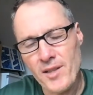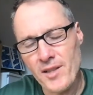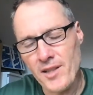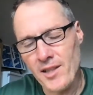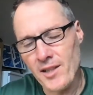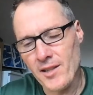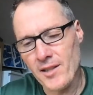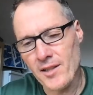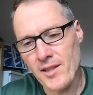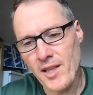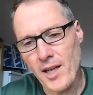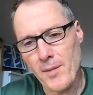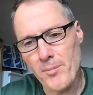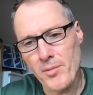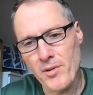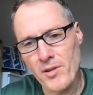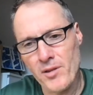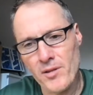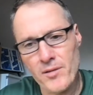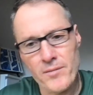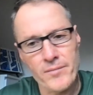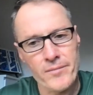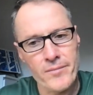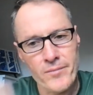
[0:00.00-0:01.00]
in a
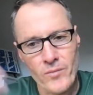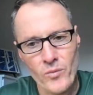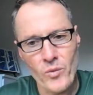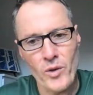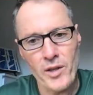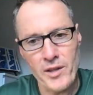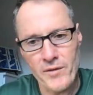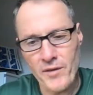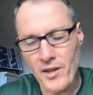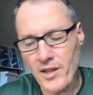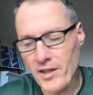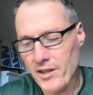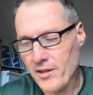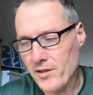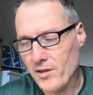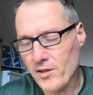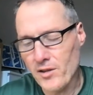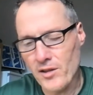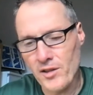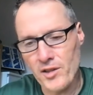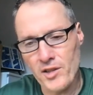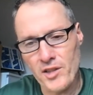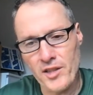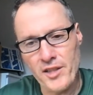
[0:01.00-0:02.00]
couple one of our
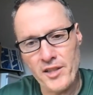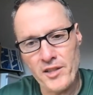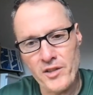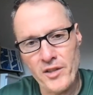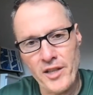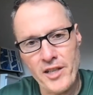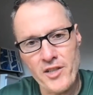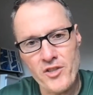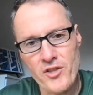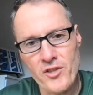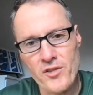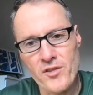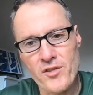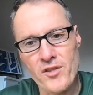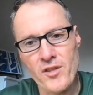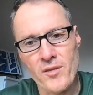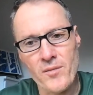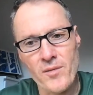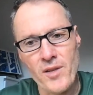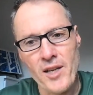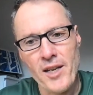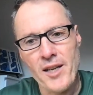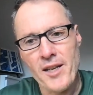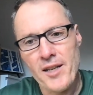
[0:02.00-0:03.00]
earlier iterations
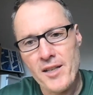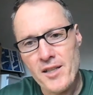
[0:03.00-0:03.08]
and